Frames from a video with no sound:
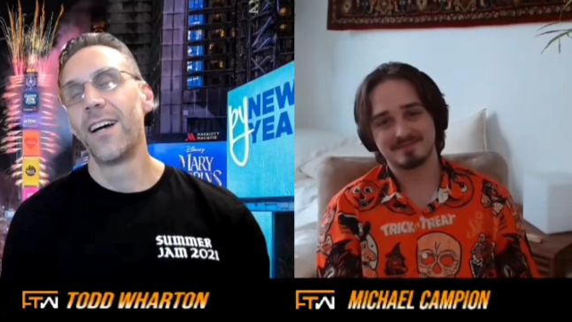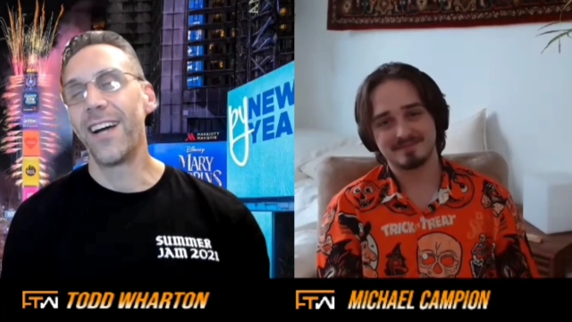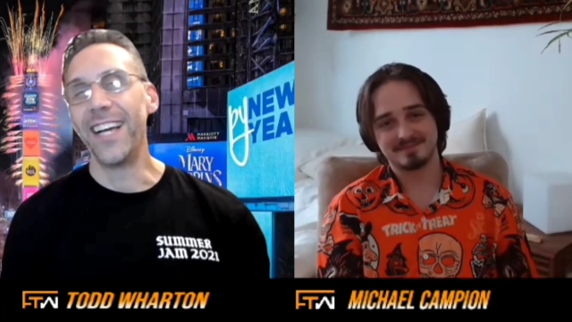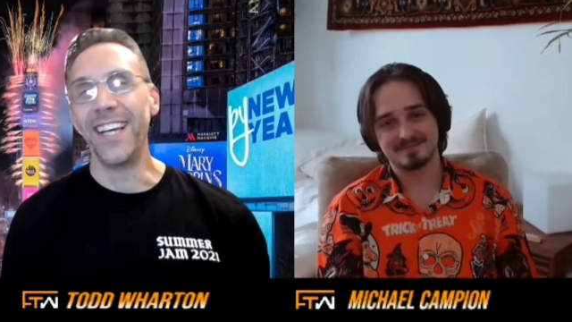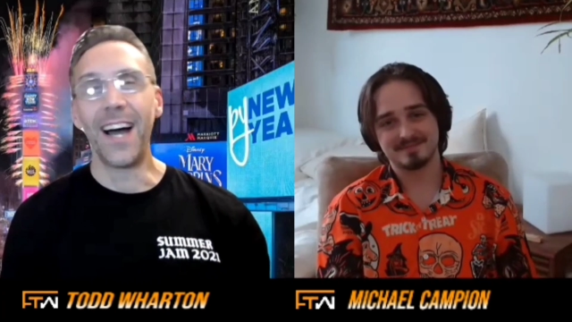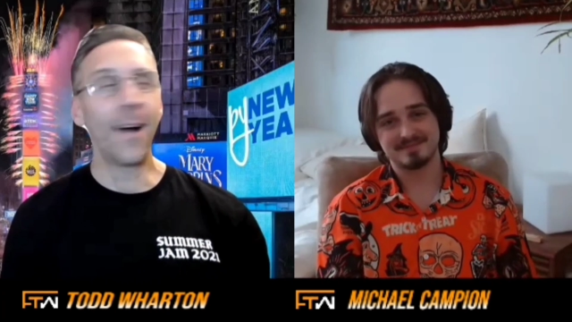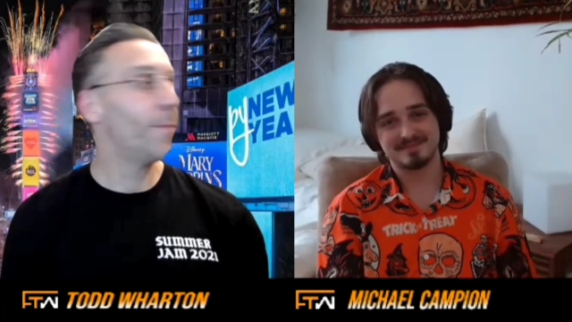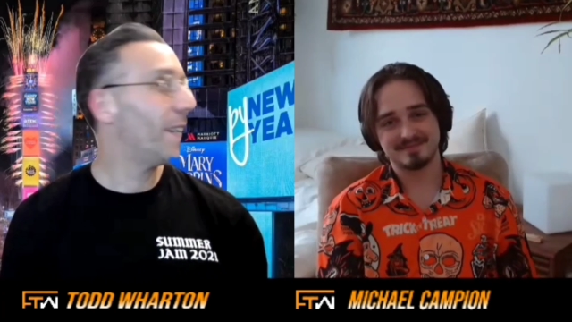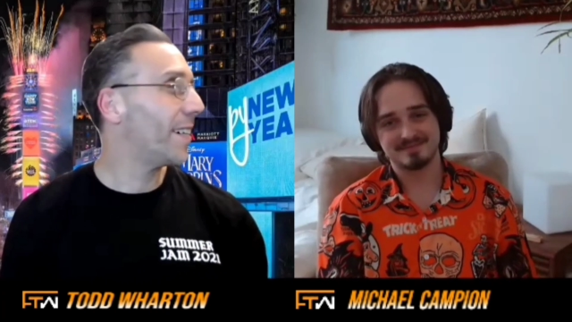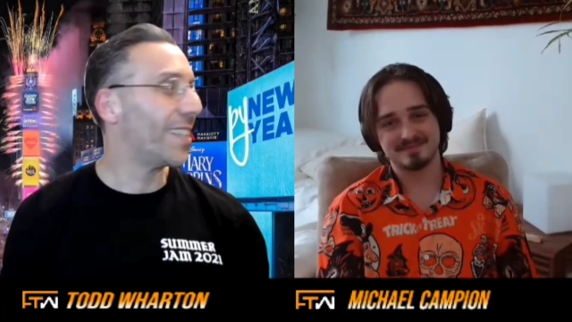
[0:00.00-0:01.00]
Speaker 1: All right,
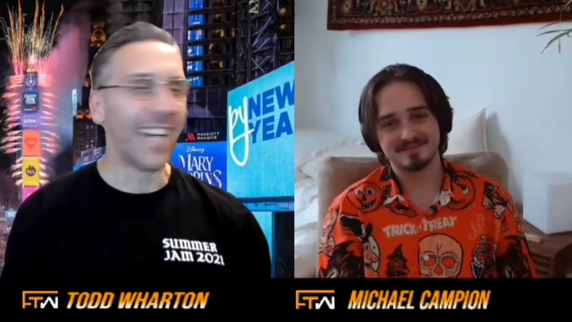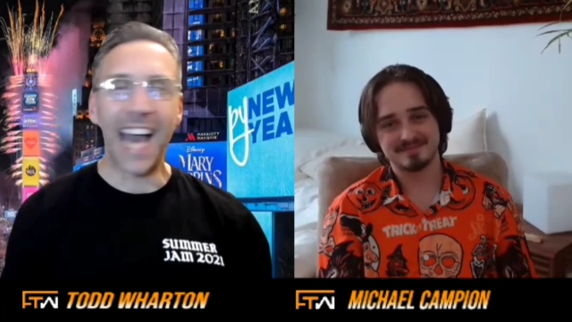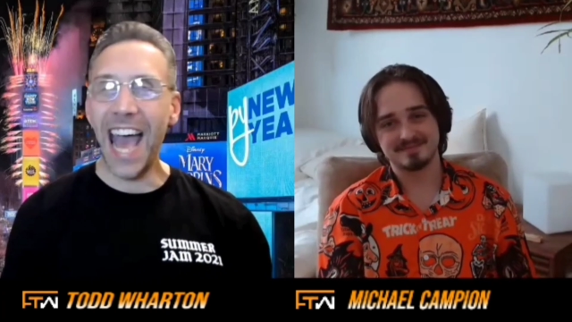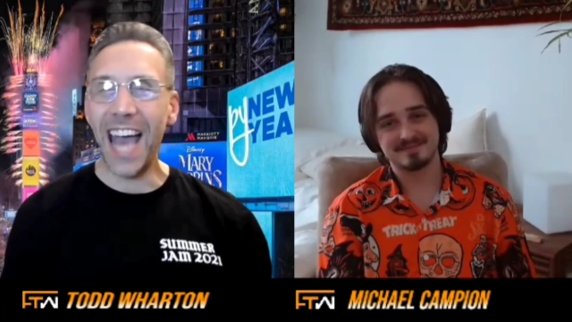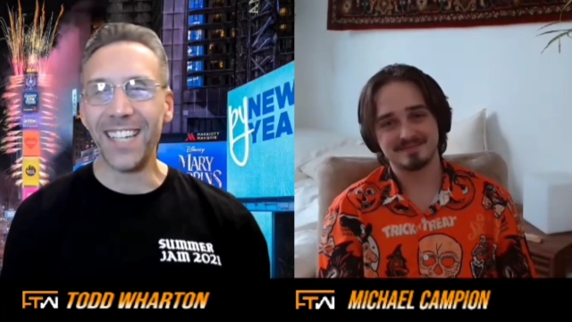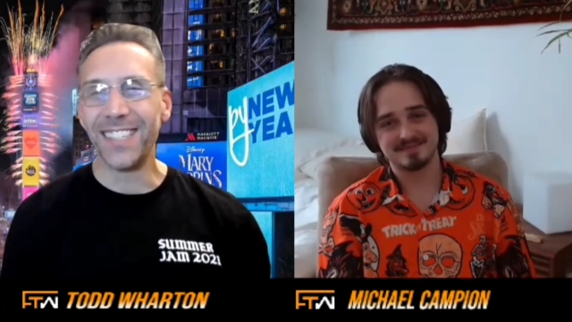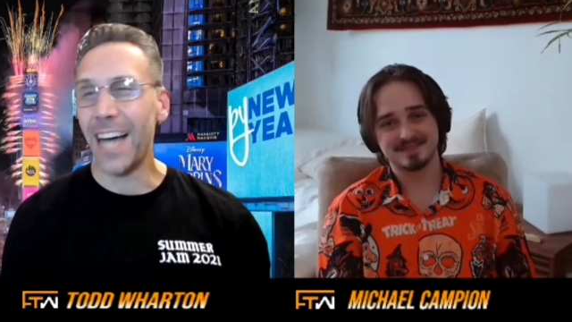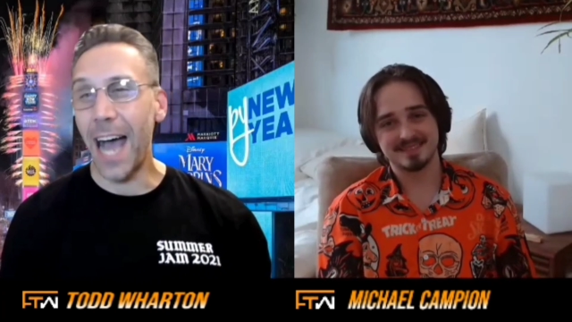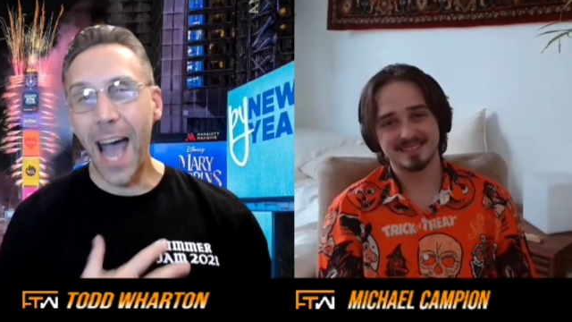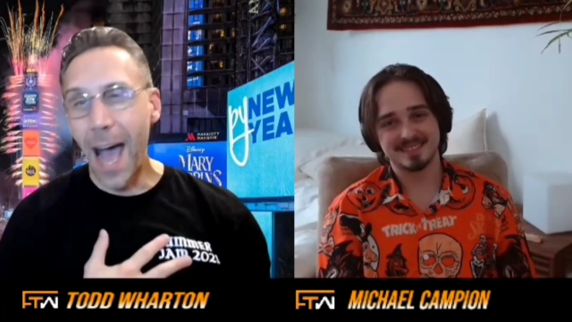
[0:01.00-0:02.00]
I'm uh, I,
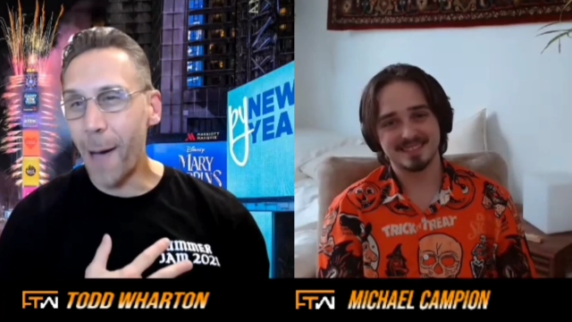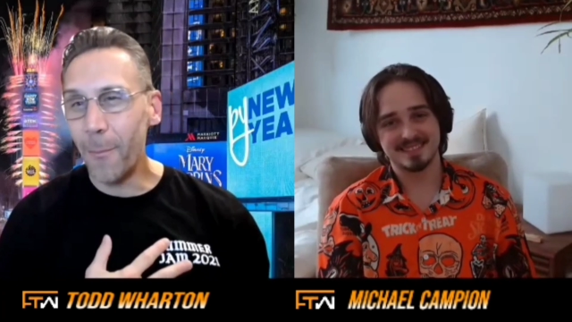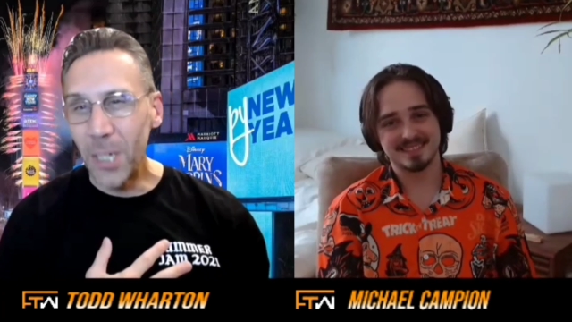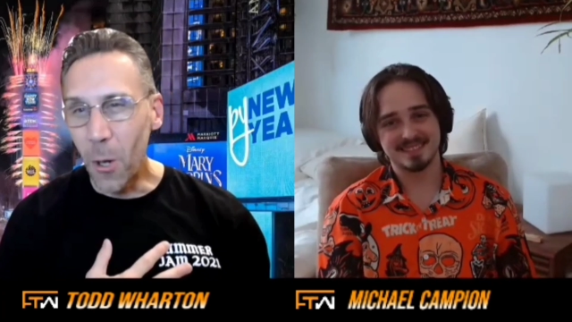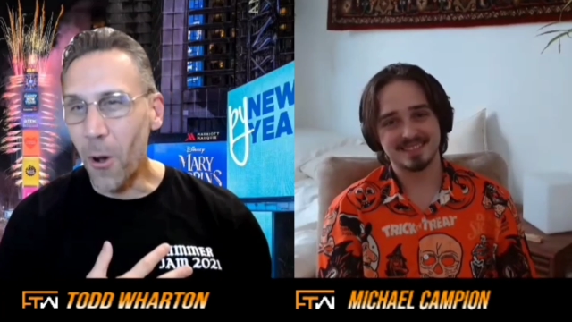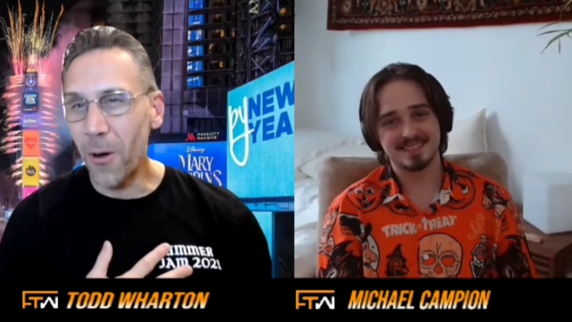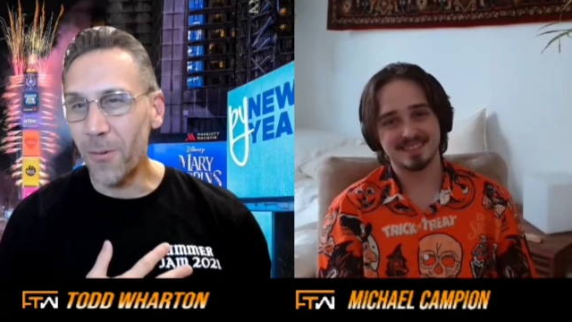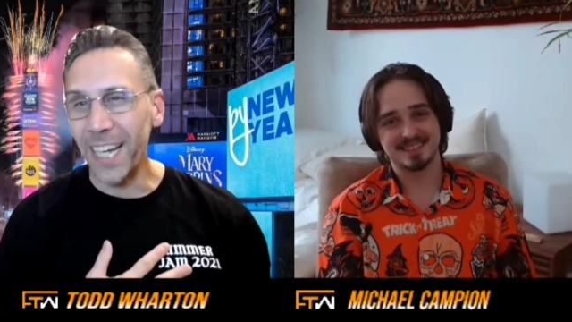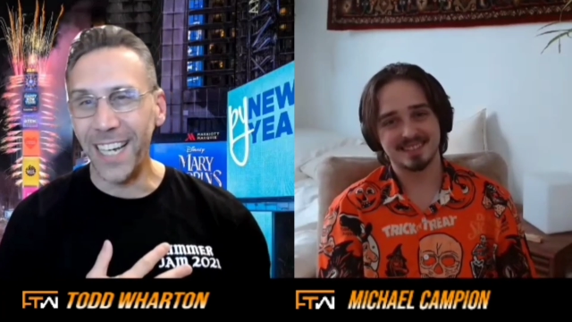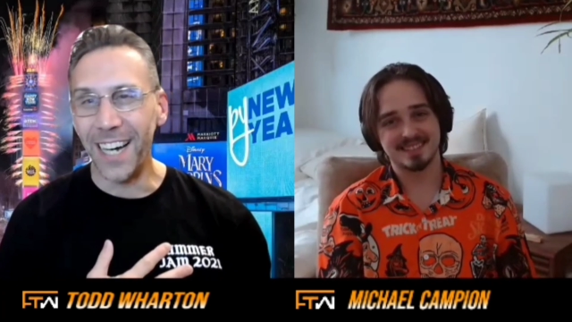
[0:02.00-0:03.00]
I'm in
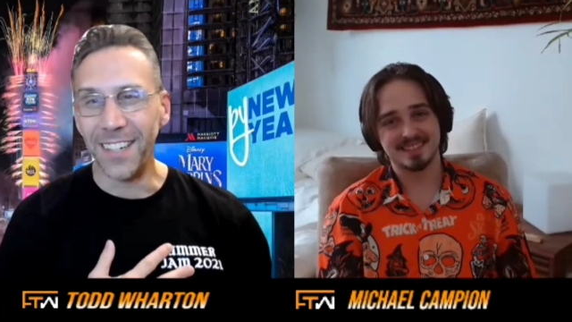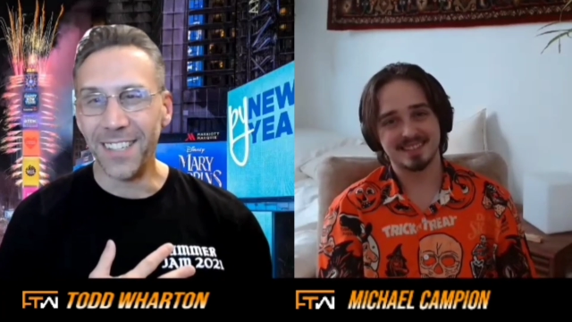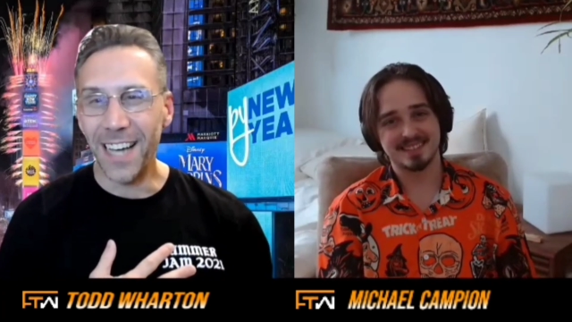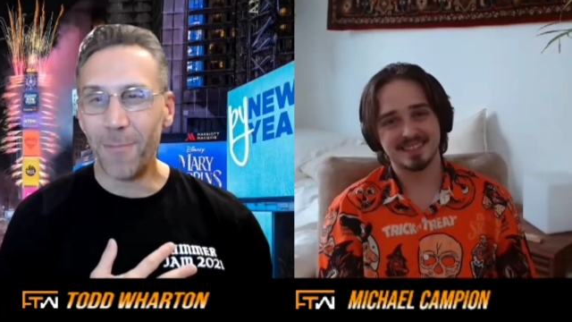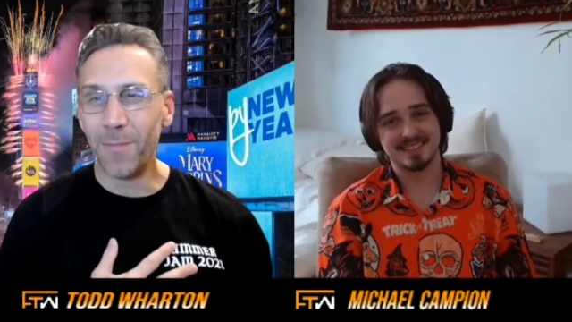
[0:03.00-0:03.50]
awe right now.